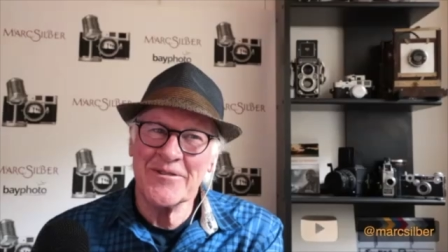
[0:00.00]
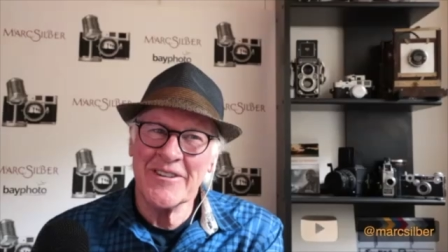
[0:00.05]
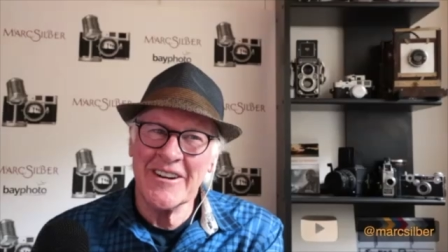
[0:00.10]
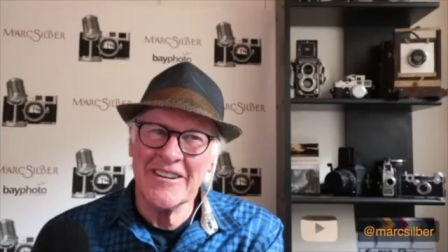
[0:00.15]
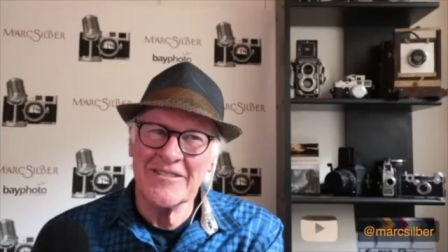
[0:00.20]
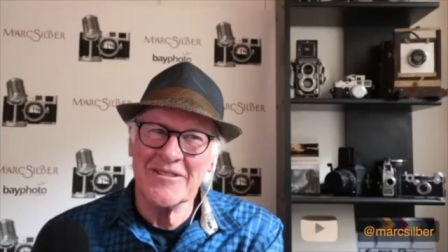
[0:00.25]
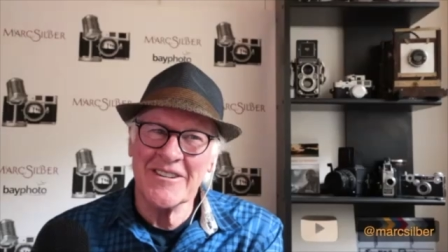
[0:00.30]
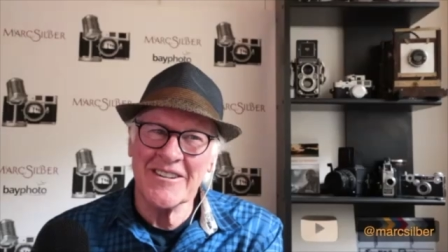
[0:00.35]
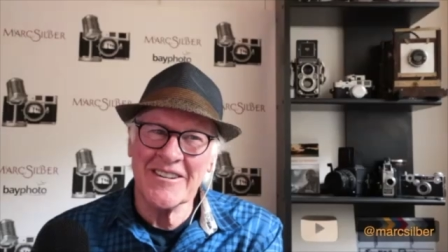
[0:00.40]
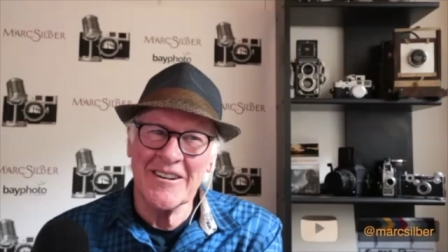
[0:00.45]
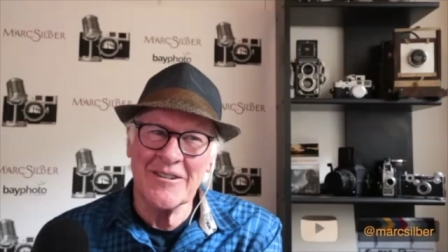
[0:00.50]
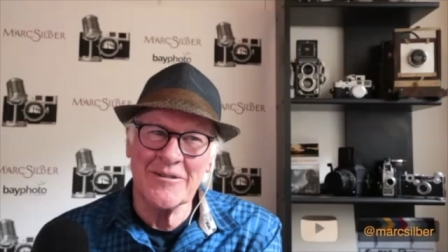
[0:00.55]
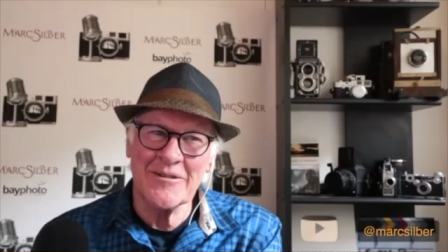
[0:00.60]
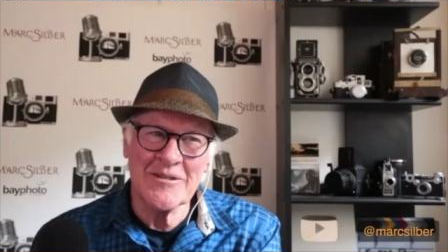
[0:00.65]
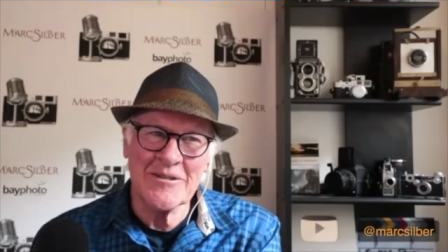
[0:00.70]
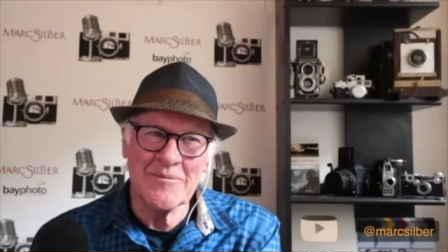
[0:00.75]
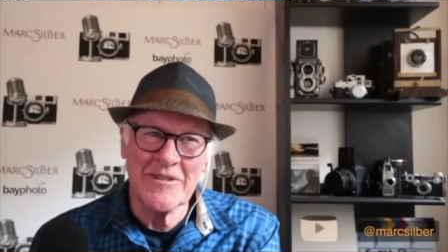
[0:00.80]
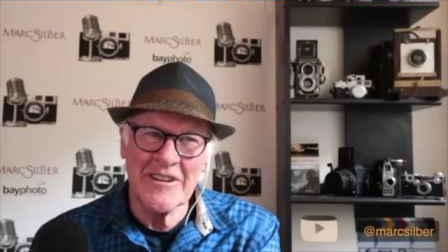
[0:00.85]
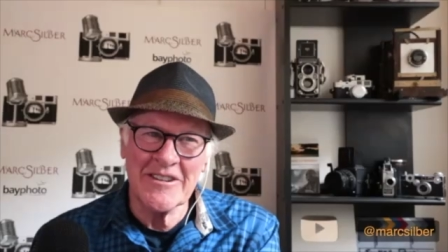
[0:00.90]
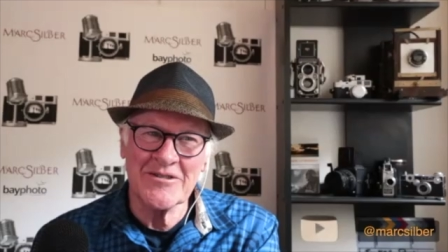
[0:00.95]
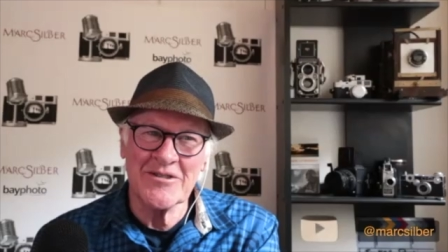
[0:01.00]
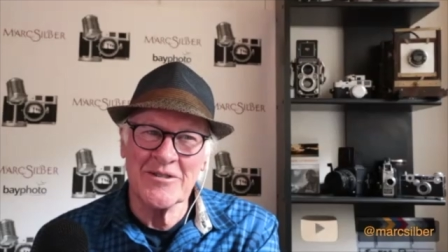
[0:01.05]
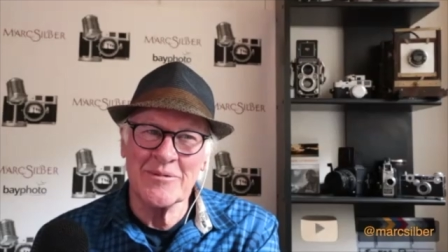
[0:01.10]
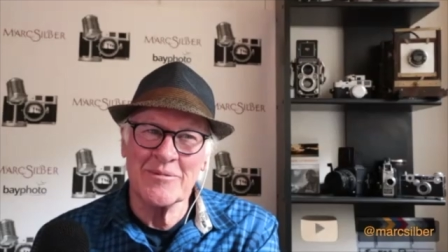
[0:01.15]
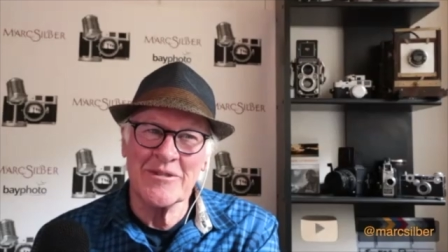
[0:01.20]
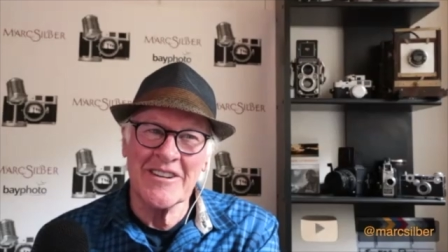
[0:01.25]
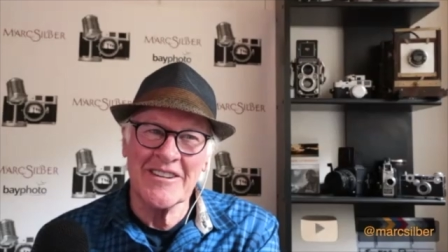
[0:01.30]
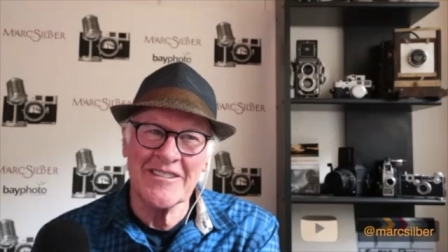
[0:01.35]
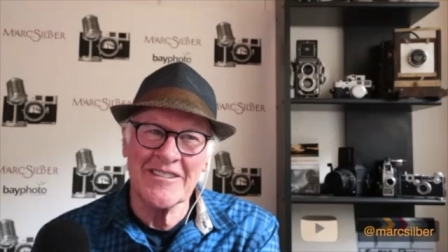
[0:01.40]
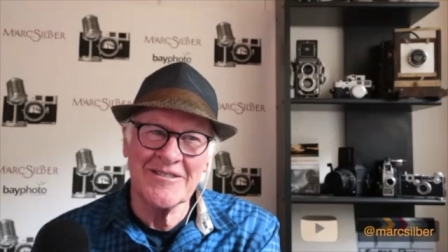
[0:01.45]
Frederick. Always pleasure to
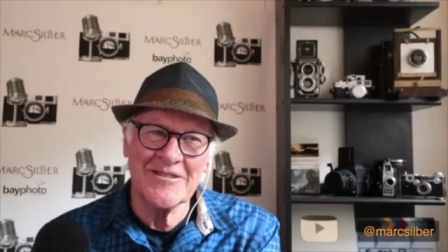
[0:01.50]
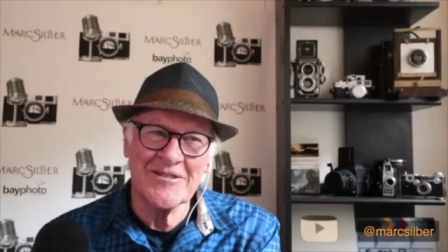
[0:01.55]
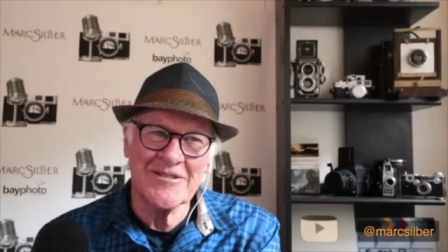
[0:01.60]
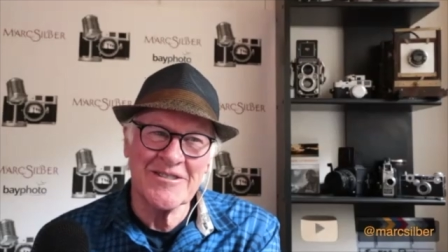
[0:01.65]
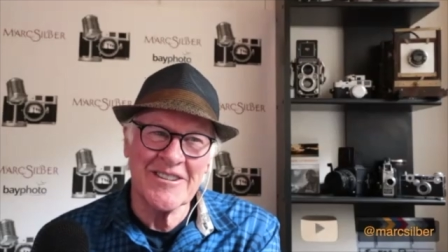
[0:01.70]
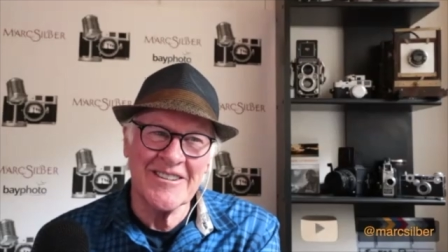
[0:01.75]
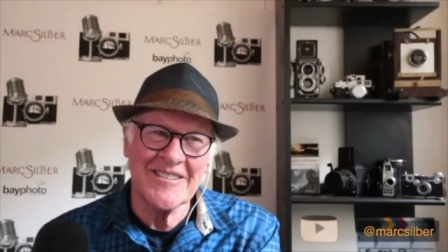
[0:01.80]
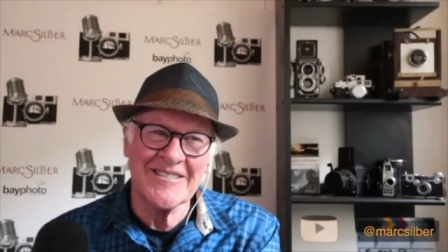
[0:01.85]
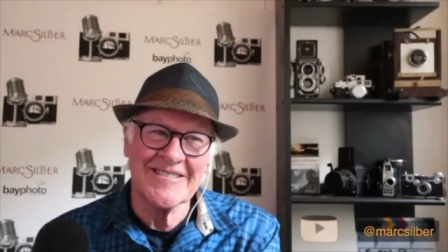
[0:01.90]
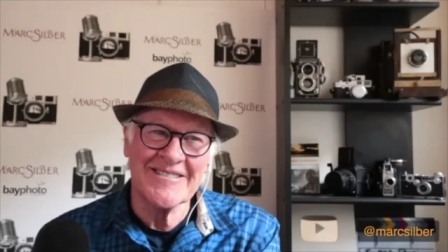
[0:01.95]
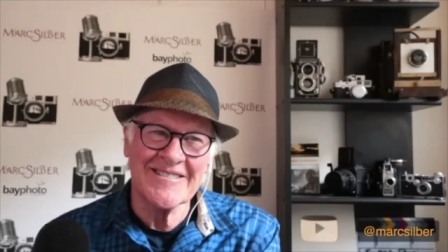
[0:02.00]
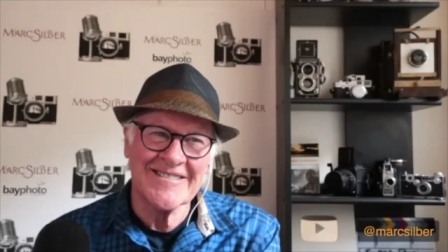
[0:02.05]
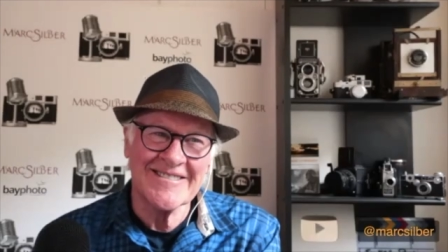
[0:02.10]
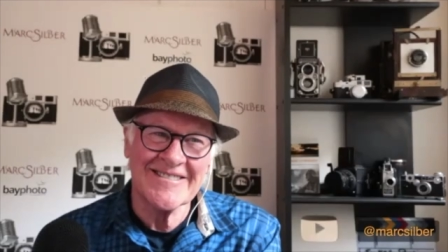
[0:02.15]
be on your show.